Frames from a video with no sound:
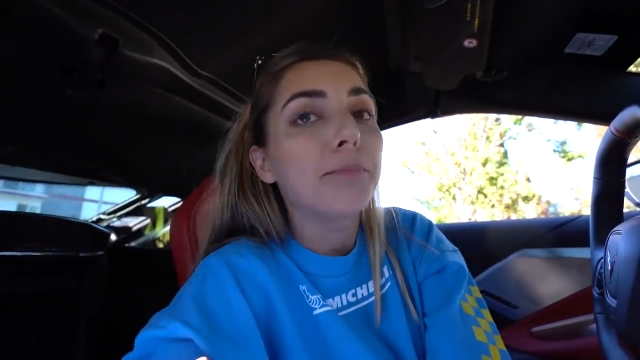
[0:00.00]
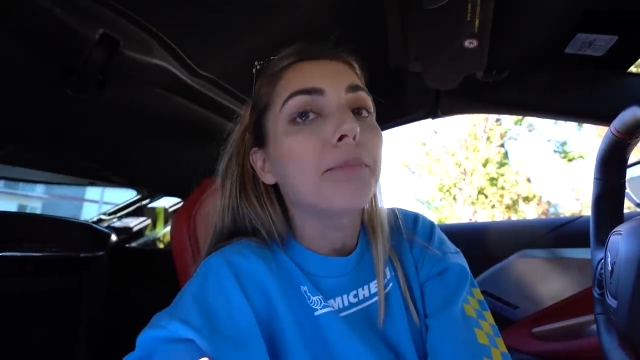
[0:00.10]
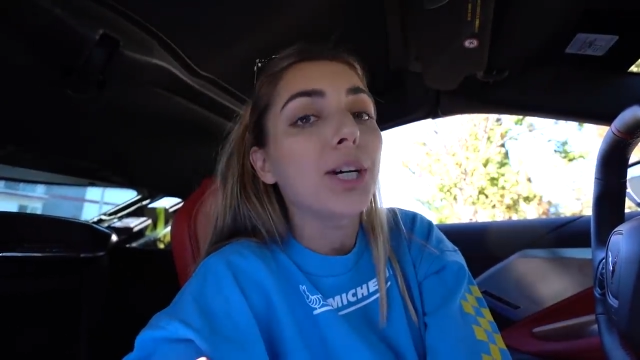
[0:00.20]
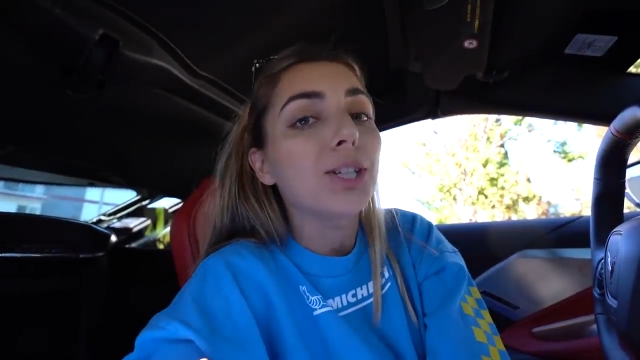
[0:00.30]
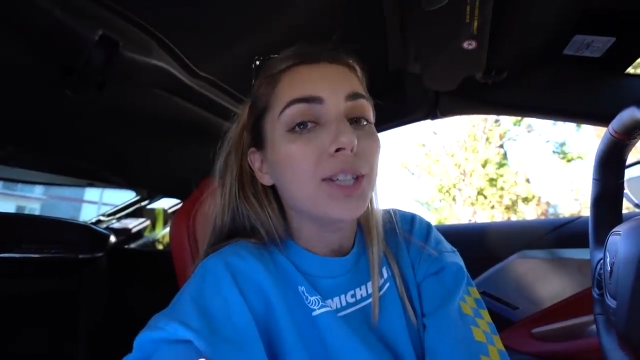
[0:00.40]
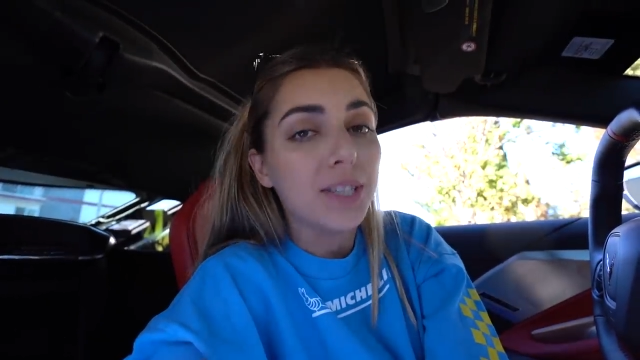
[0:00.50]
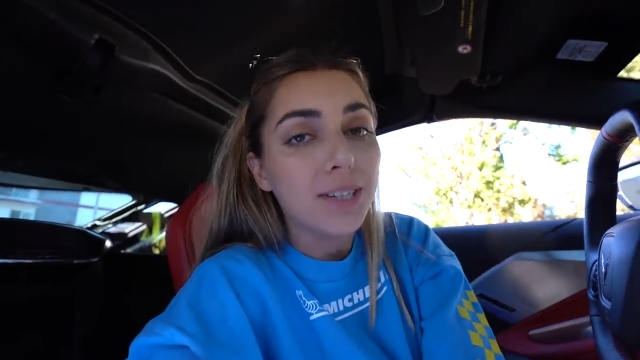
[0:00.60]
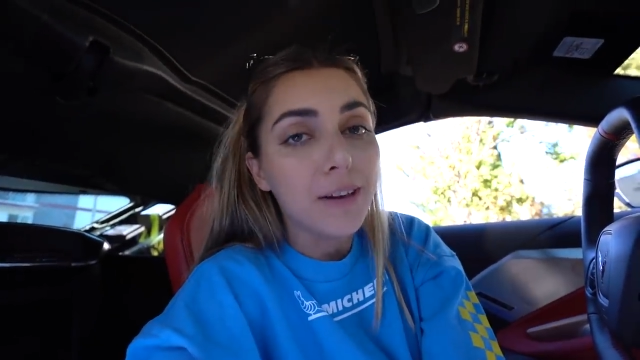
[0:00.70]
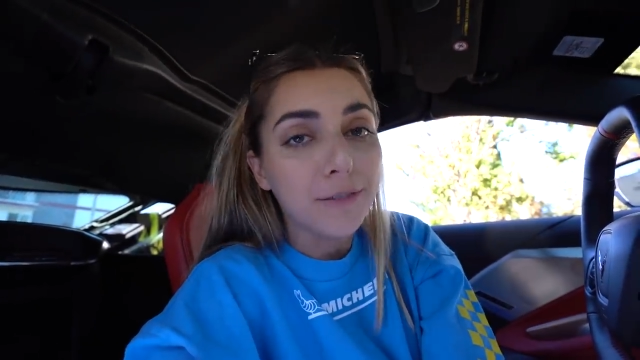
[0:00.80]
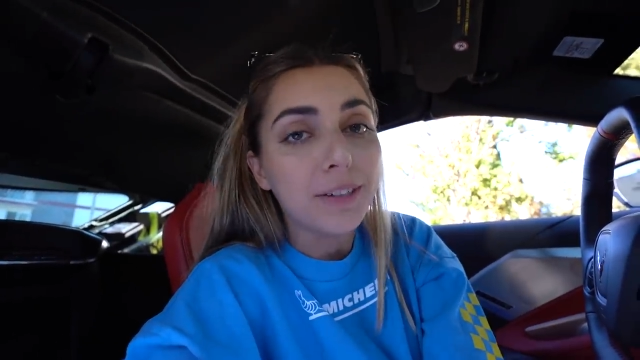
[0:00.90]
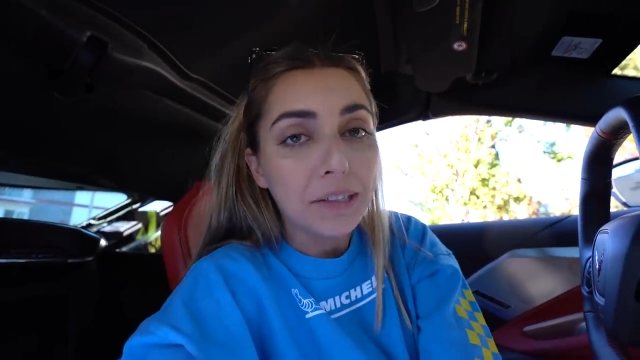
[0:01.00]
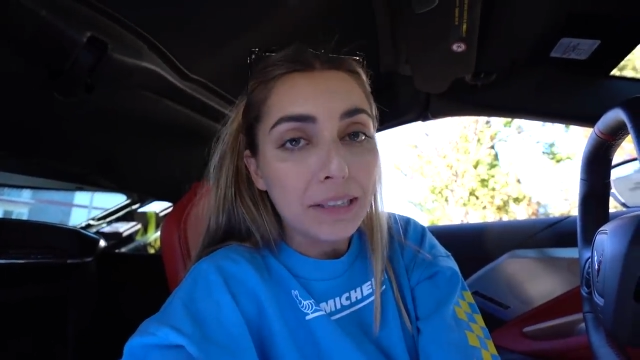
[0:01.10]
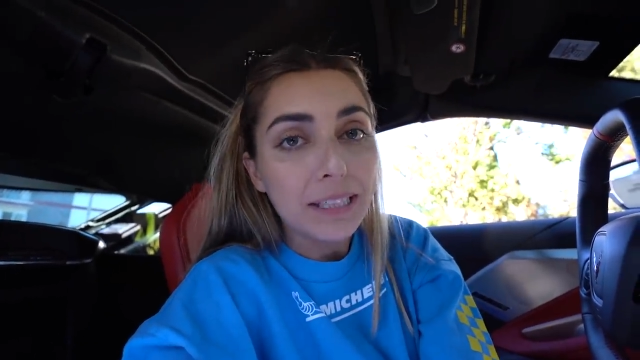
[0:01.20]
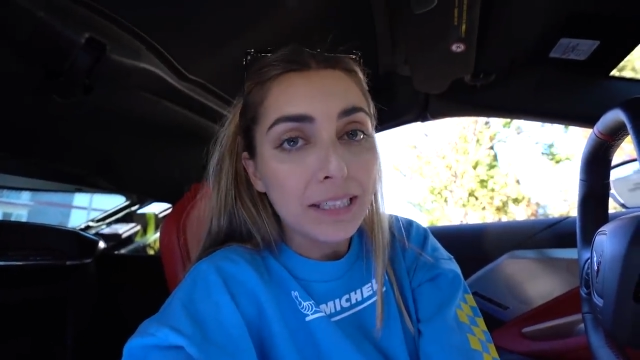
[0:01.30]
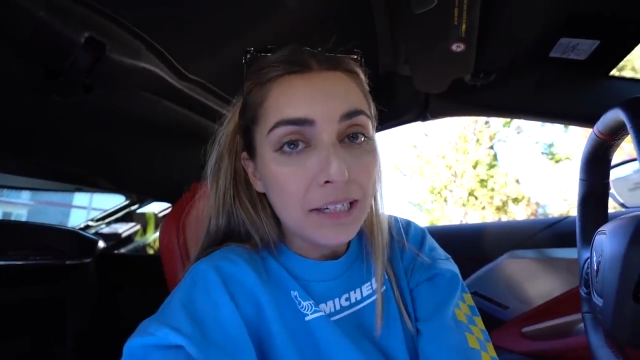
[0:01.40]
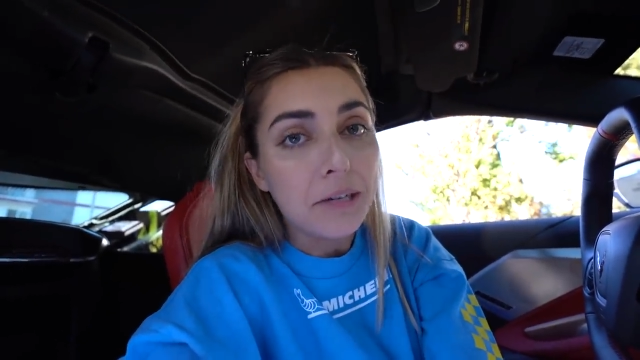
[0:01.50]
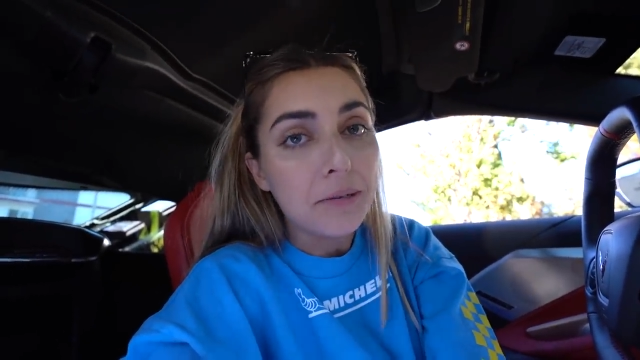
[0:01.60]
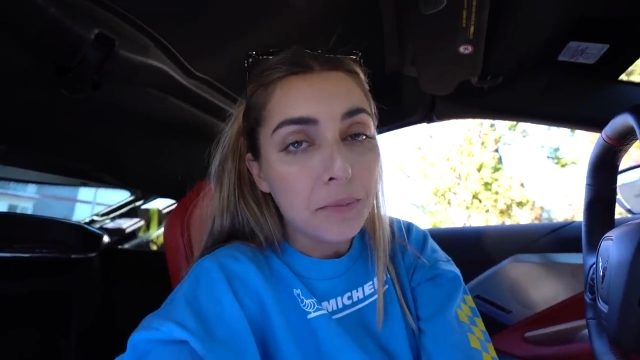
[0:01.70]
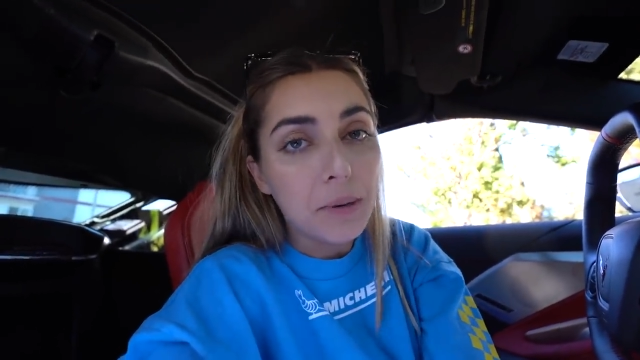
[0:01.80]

budget is definitely in